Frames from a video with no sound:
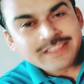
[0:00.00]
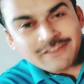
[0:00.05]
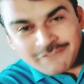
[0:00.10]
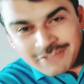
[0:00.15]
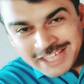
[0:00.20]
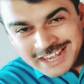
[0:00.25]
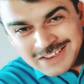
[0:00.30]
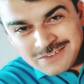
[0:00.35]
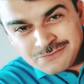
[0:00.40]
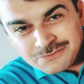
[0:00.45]
the
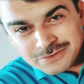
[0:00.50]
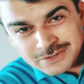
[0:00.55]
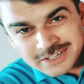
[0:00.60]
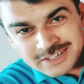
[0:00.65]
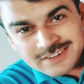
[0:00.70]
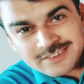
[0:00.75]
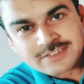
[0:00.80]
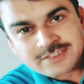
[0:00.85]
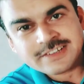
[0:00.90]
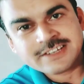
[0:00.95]
very
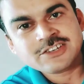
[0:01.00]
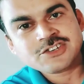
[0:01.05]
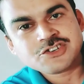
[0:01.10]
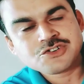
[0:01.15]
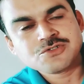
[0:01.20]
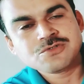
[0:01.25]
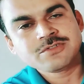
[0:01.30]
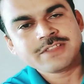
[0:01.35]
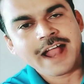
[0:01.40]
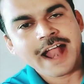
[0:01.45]
first
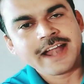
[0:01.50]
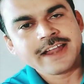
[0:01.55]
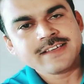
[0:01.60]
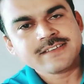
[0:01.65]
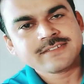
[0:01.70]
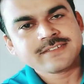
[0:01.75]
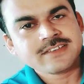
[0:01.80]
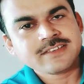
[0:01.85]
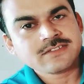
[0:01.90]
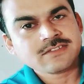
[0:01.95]
issue that
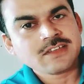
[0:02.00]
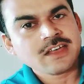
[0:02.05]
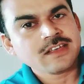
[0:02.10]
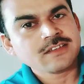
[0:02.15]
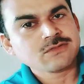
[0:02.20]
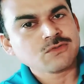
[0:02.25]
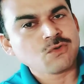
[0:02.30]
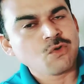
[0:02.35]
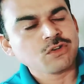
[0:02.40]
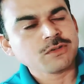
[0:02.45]
is
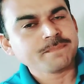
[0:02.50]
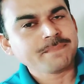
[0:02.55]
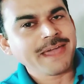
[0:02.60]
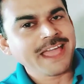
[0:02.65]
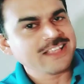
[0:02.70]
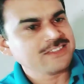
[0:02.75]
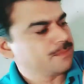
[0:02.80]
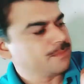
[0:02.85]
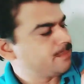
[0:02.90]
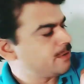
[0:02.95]
discussed on
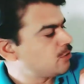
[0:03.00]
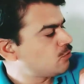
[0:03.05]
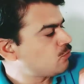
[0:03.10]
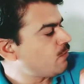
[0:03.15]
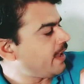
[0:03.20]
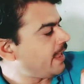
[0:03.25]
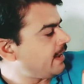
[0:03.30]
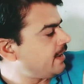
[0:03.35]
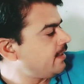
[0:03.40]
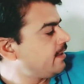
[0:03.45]
page number
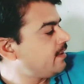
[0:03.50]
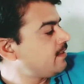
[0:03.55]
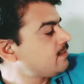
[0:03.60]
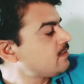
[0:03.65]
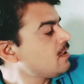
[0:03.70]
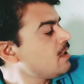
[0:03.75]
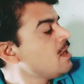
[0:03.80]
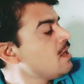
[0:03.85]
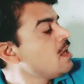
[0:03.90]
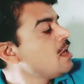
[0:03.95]
12
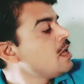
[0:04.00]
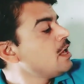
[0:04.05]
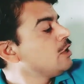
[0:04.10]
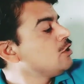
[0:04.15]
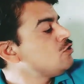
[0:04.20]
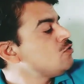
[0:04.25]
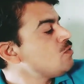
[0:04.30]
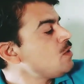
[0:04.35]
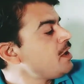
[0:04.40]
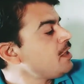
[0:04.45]
is
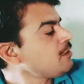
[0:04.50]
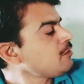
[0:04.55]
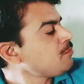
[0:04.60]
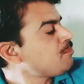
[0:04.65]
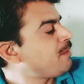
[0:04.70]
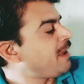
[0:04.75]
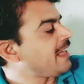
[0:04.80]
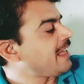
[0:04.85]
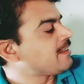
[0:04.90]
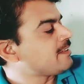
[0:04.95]
US
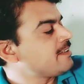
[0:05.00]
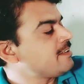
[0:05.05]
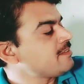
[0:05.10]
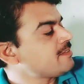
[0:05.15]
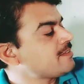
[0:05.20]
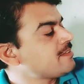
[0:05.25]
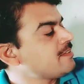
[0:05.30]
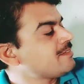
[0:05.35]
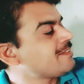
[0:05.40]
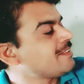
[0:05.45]

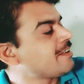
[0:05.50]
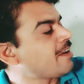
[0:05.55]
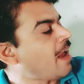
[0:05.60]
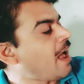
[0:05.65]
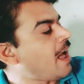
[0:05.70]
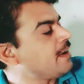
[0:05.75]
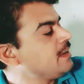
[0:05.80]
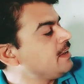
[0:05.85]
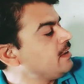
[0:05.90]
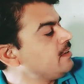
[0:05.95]
blacklists
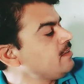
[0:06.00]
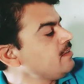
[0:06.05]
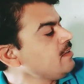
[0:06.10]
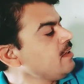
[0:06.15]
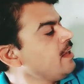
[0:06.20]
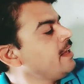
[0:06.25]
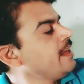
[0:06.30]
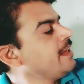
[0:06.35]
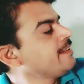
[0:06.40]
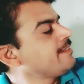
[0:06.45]
Iranian
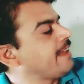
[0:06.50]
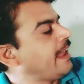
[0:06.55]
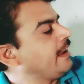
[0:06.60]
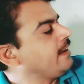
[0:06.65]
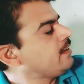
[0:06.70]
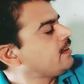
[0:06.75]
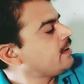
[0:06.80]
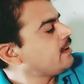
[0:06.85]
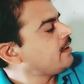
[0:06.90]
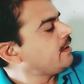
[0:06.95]

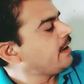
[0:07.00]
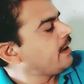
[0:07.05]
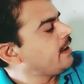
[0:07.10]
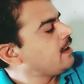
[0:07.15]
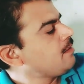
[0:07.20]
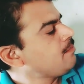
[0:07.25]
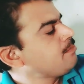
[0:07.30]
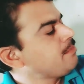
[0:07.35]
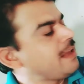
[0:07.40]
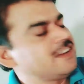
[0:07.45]
tanker
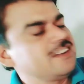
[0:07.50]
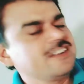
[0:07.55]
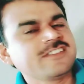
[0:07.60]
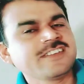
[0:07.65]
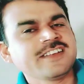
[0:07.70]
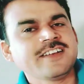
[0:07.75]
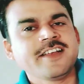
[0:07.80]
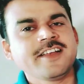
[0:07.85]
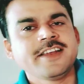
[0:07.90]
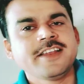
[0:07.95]
in
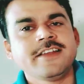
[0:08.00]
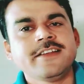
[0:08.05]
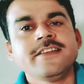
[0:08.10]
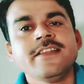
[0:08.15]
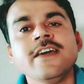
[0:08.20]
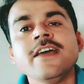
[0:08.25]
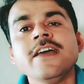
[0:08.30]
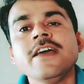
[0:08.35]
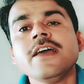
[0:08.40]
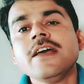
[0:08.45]
Mediterranean.
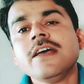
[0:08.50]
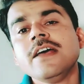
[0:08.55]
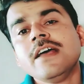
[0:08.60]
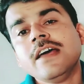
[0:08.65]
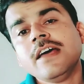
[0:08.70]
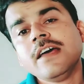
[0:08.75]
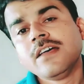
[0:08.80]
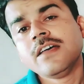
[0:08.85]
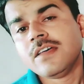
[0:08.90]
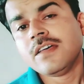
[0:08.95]

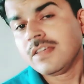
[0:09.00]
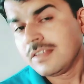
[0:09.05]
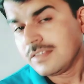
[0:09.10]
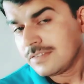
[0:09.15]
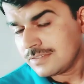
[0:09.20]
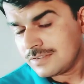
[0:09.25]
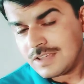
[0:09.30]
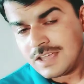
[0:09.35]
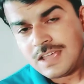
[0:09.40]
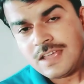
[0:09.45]

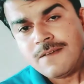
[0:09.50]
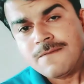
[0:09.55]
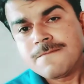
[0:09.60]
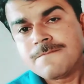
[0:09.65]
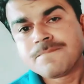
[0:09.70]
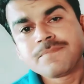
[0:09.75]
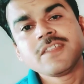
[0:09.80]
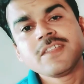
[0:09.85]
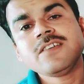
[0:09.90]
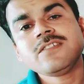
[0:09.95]
See,
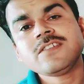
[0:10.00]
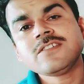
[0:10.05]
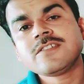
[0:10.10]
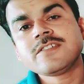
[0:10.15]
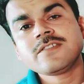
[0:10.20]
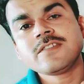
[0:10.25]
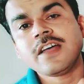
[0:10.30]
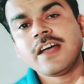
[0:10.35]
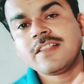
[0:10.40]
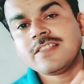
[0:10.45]
this
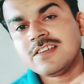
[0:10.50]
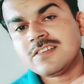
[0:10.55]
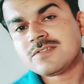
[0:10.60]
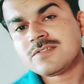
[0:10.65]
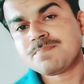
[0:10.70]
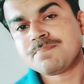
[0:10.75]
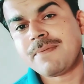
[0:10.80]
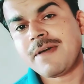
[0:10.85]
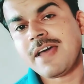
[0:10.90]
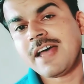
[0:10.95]
is
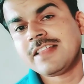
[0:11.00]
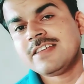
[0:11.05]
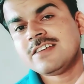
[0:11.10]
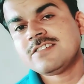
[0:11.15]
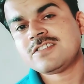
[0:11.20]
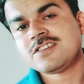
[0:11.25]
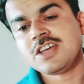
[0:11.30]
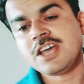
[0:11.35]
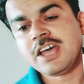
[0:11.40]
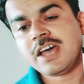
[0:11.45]

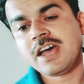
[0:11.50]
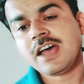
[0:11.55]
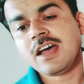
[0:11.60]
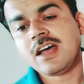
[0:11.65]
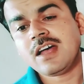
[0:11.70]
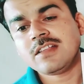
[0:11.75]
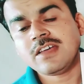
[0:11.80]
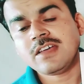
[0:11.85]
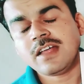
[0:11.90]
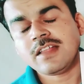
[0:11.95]

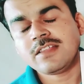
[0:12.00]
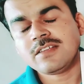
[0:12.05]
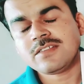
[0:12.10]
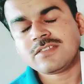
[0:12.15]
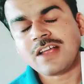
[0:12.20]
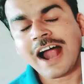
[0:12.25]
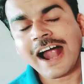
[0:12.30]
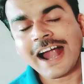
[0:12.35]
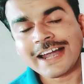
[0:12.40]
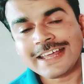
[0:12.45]
this
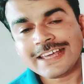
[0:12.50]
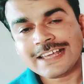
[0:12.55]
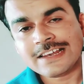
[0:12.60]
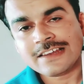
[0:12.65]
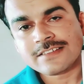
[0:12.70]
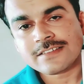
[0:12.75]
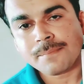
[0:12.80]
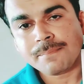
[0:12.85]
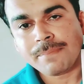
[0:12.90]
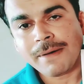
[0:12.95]
article
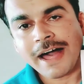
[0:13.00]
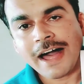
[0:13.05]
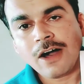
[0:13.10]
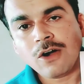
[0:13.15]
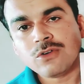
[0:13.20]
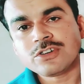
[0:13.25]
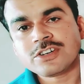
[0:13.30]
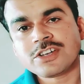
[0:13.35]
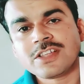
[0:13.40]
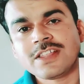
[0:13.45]
is
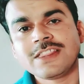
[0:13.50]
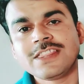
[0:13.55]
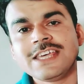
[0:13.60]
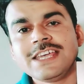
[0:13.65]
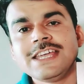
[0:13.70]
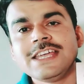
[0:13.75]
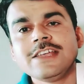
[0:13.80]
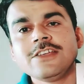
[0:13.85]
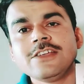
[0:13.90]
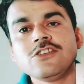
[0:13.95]
about
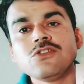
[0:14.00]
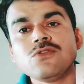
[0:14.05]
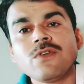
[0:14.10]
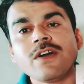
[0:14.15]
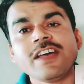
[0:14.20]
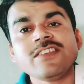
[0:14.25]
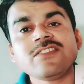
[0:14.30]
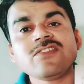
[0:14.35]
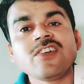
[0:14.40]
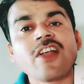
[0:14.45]
the
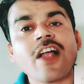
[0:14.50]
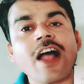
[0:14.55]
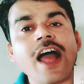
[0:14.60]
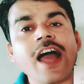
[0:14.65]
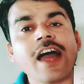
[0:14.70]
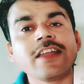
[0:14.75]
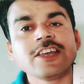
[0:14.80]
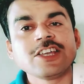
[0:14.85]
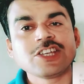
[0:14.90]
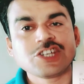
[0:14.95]

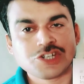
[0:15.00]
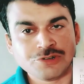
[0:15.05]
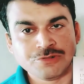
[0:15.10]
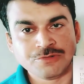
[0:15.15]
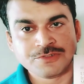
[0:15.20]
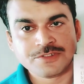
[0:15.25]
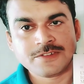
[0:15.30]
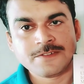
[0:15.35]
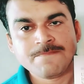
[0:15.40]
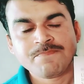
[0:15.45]
US-Iran
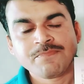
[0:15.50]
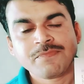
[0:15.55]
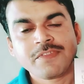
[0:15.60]
issues.